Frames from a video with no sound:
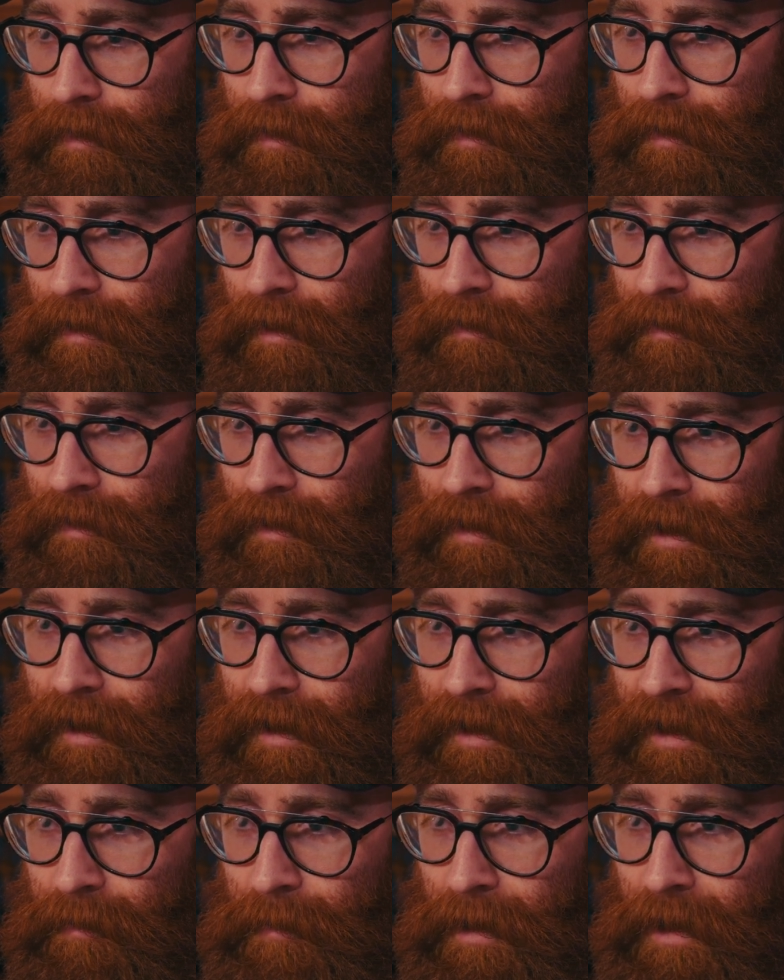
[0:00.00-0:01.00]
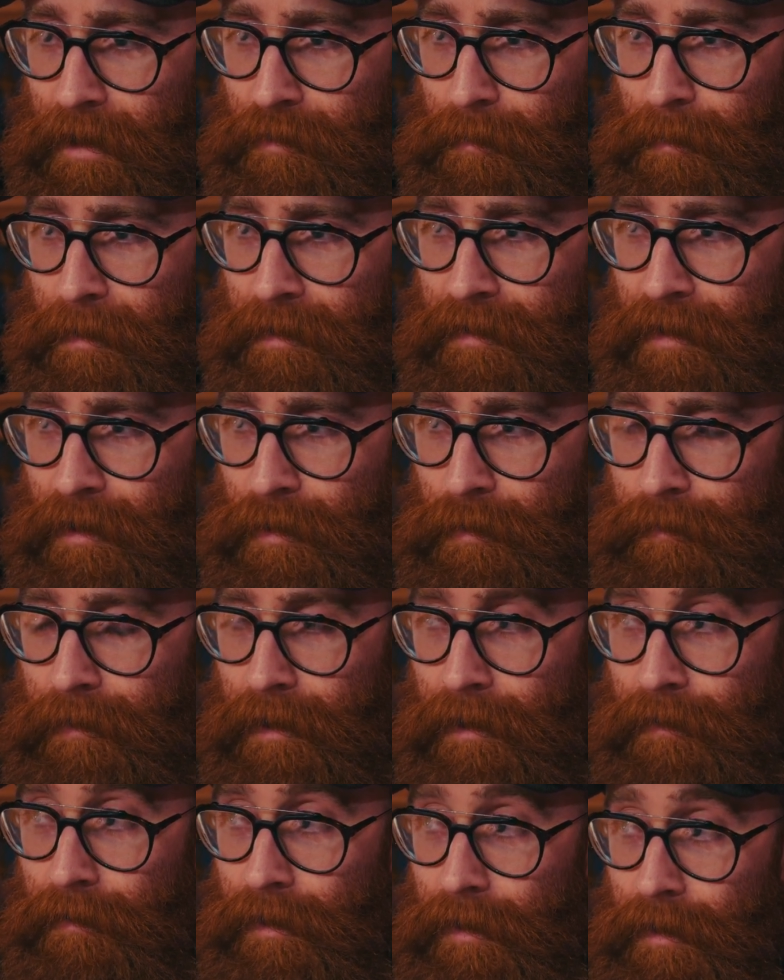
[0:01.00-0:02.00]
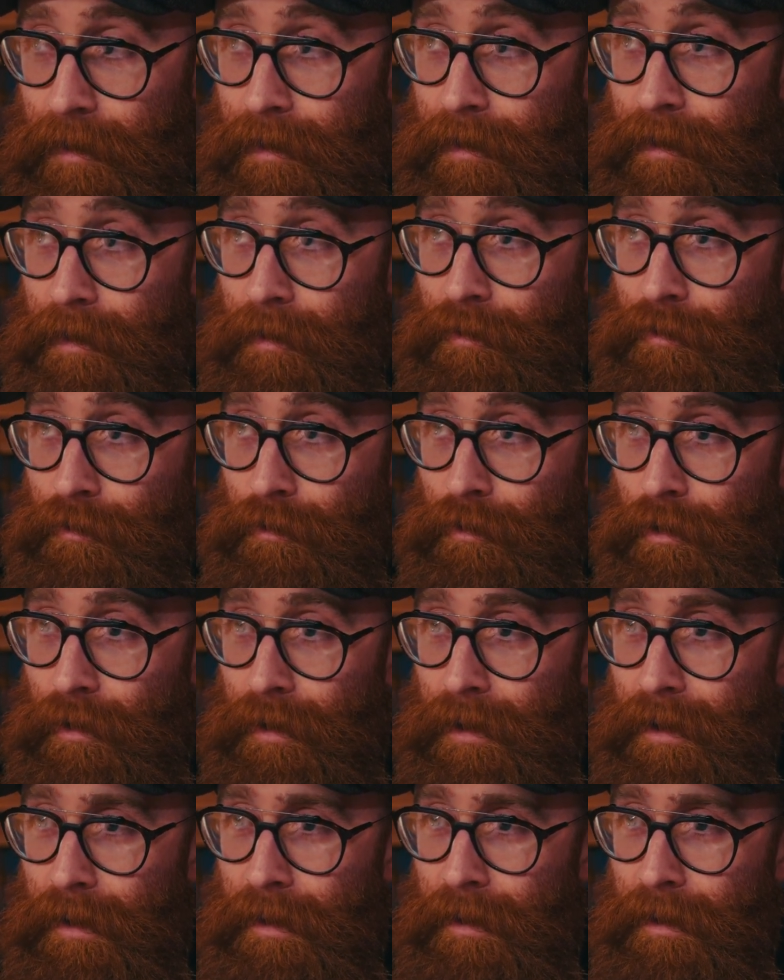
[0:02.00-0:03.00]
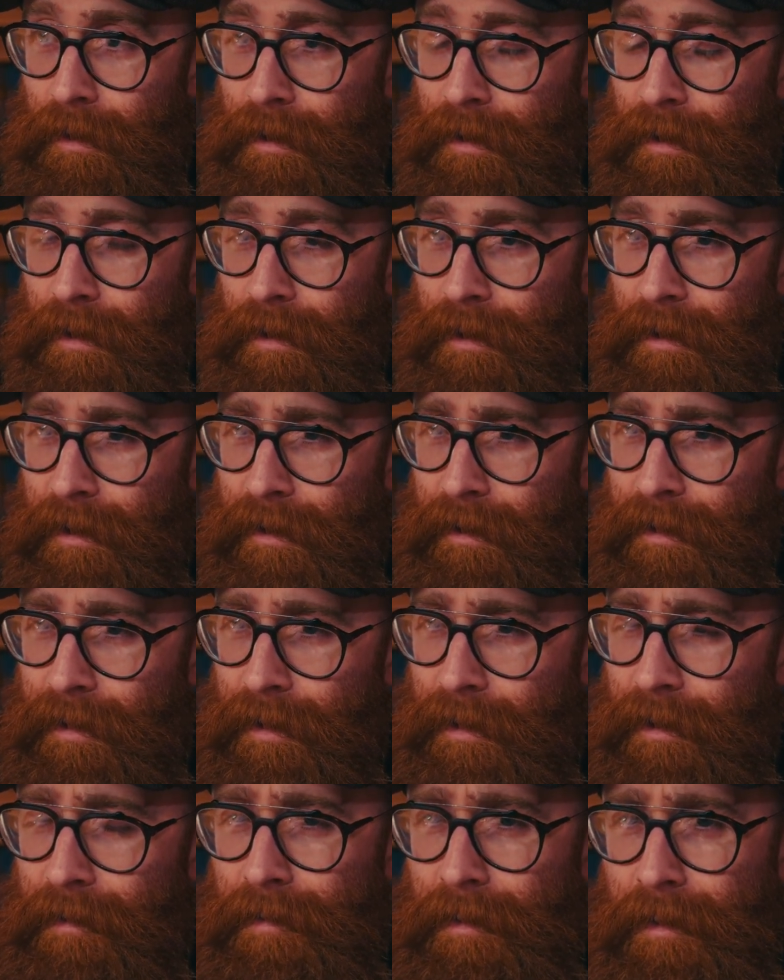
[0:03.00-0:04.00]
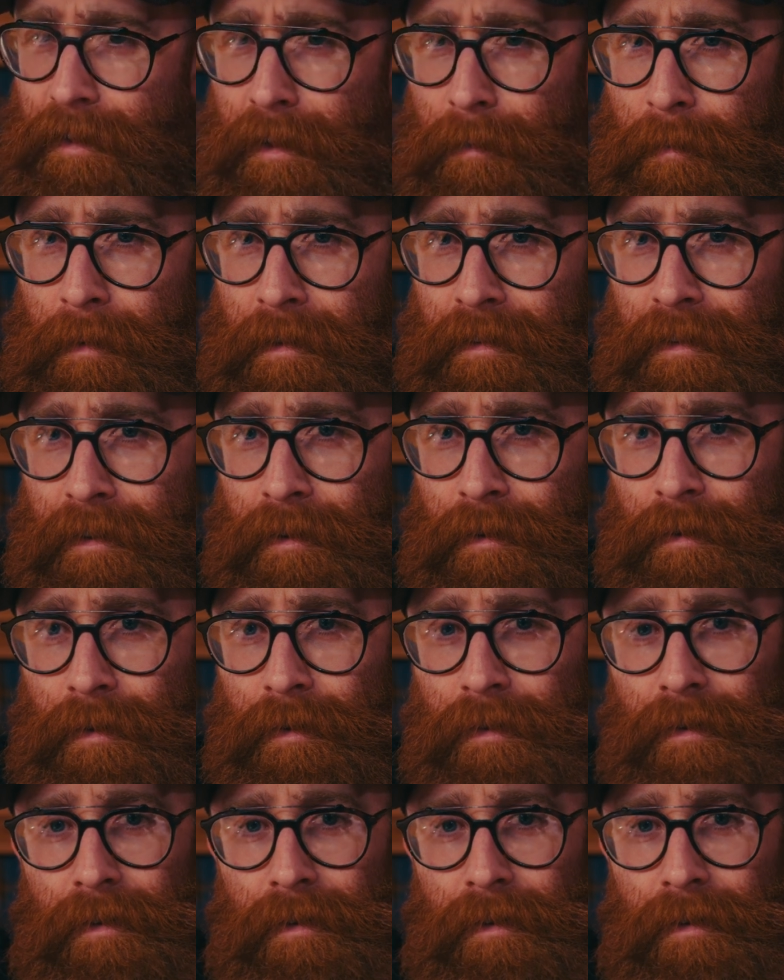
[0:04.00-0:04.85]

because I can't imagine myself ever enjoying listening to myself.